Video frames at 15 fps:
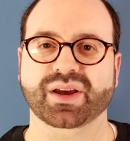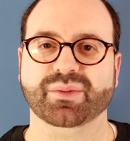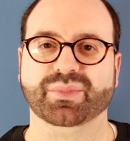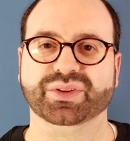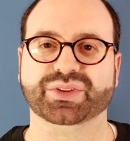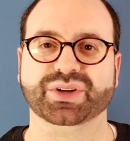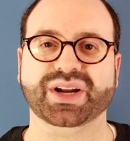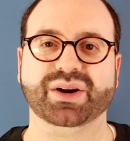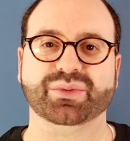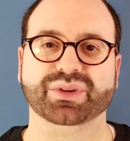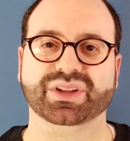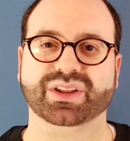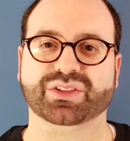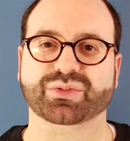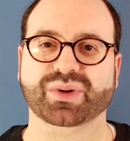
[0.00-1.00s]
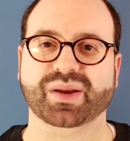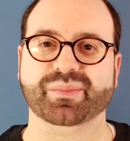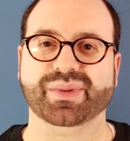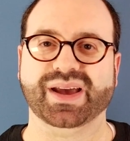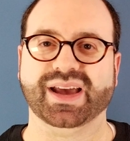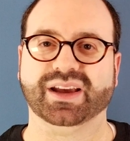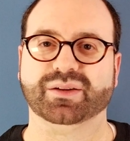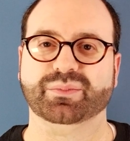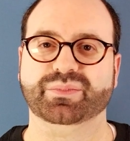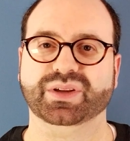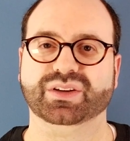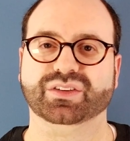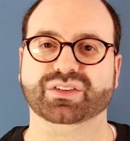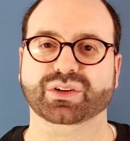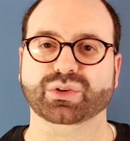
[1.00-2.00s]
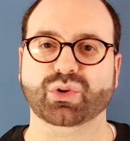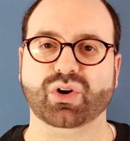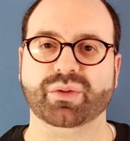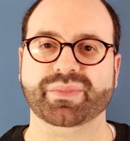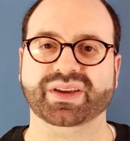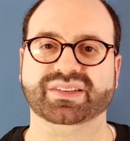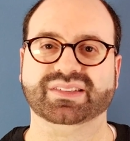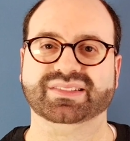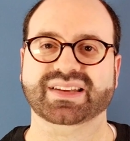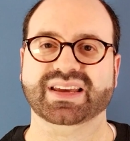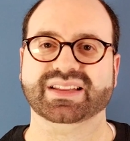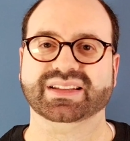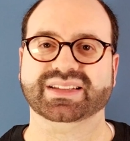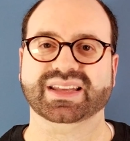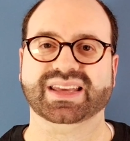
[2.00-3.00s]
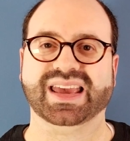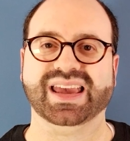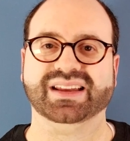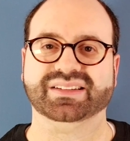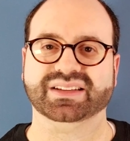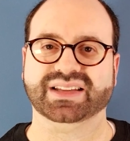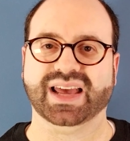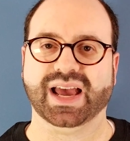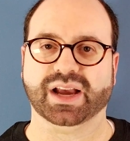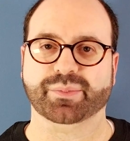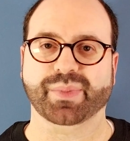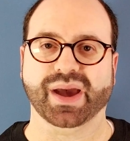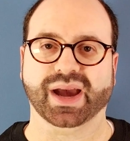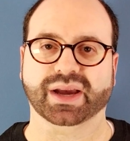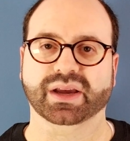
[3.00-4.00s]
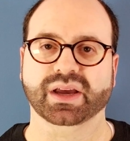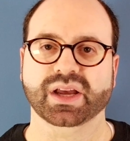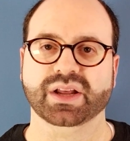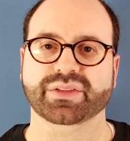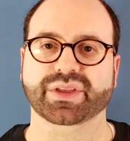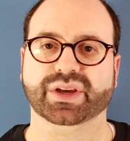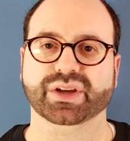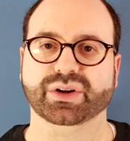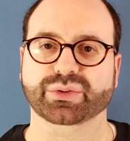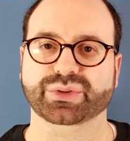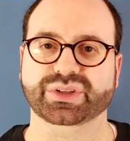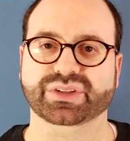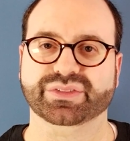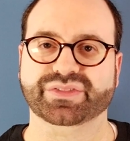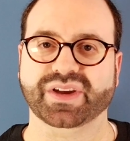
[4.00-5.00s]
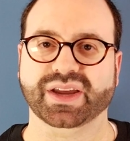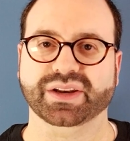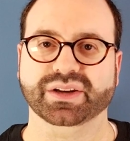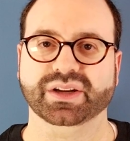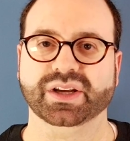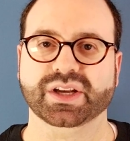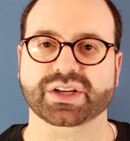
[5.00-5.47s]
but they're not really a threat back because the law may say that they can't attack back. They can only defend.